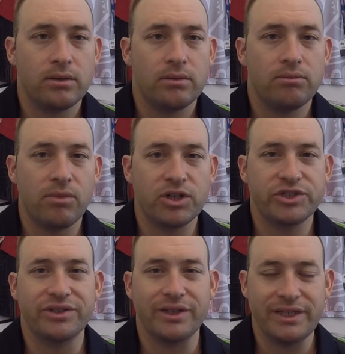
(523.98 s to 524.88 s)

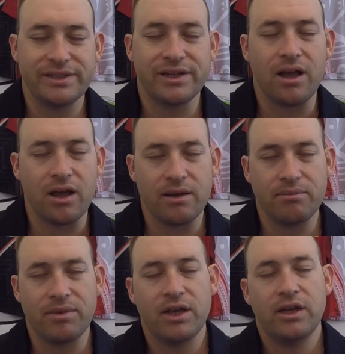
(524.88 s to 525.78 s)
much lead
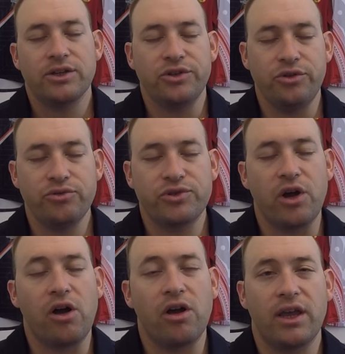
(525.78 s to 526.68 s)
time
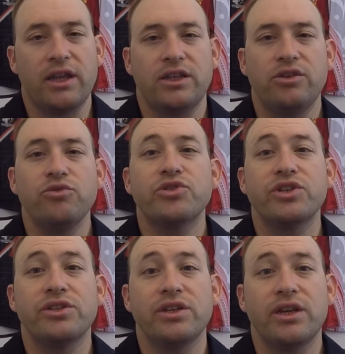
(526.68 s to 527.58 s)
Utah and
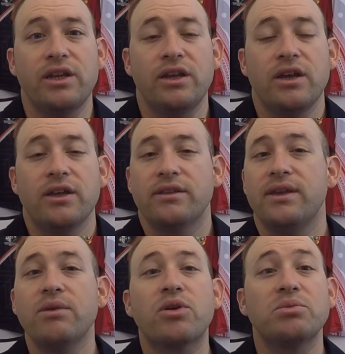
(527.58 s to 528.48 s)
Houston did,
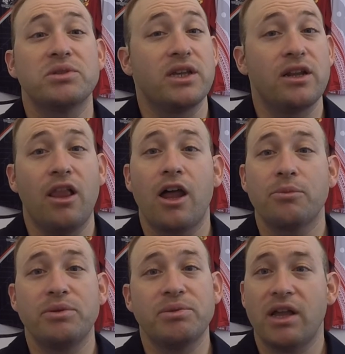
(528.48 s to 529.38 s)
they were able to get a lot
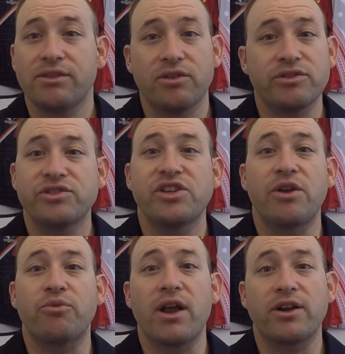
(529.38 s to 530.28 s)
of people out there and
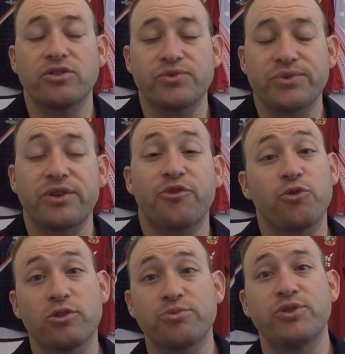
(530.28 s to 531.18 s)
set records with their
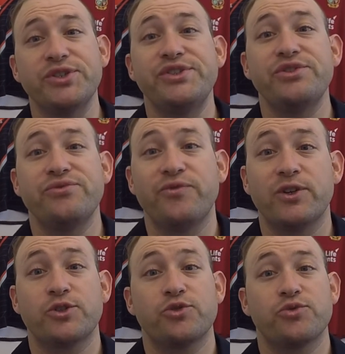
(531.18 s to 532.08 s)
first preseason
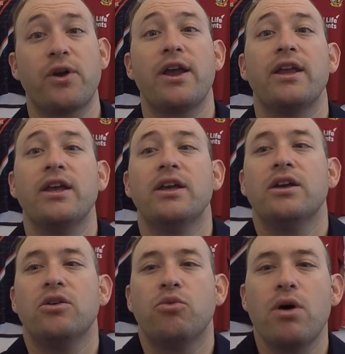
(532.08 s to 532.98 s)
fixtures, right?
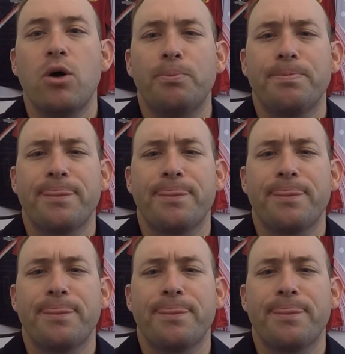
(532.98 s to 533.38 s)
Well,